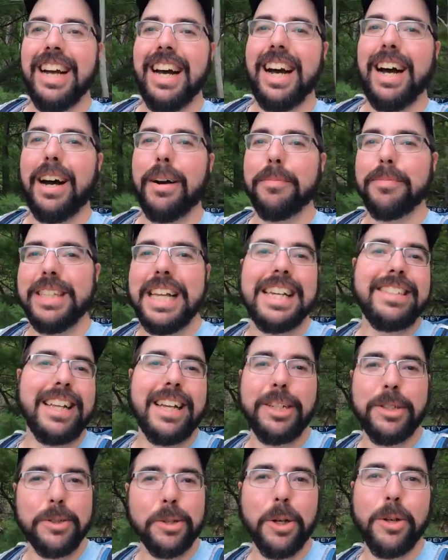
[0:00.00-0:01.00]
Um, yes,
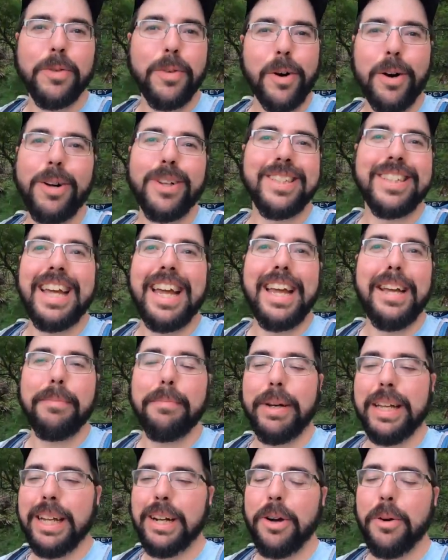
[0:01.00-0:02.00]
I drove all day,
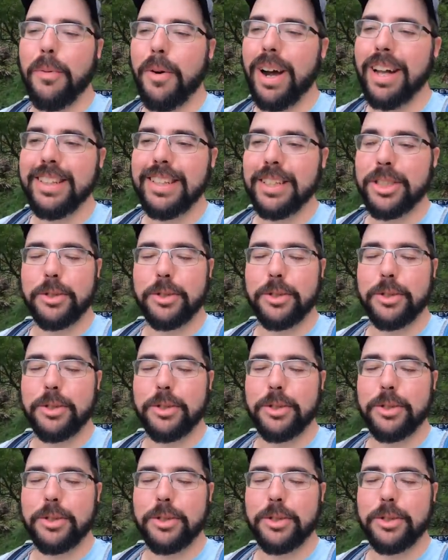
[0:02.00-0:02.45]
but you know what?